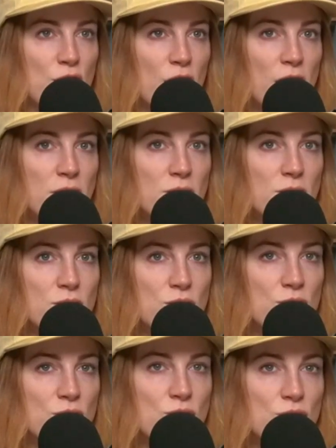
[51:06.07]
July,
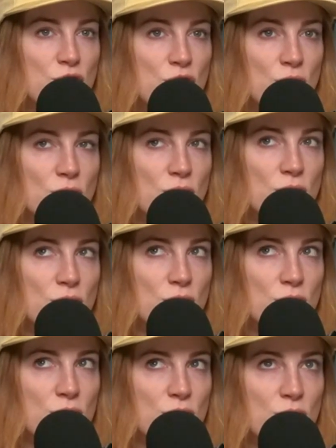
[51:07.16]
June
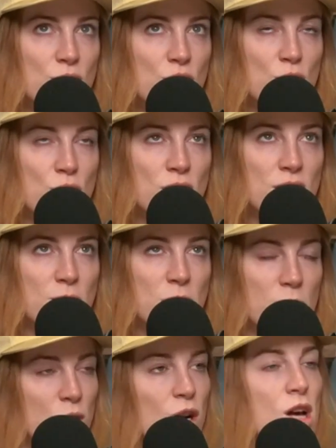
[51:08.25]
and
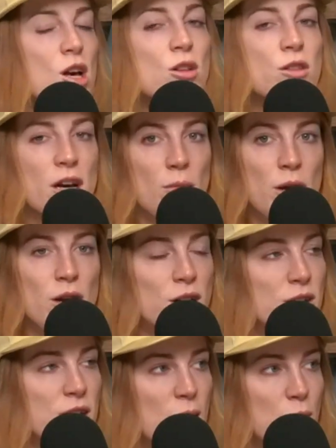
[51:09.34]
September. They got married
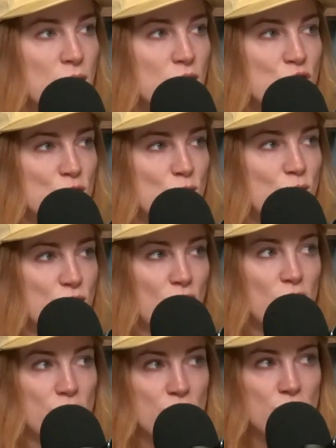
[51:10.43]
in Tampa in June with
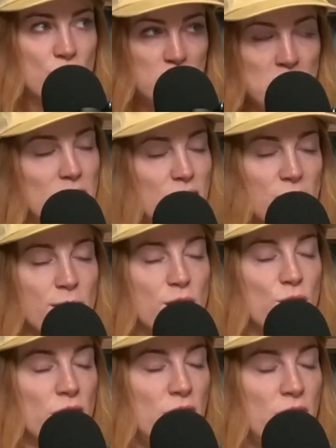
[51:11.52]
our immediate family
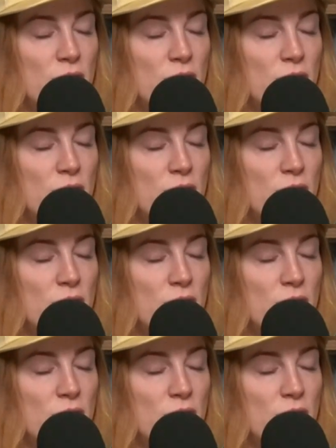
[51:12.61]
only.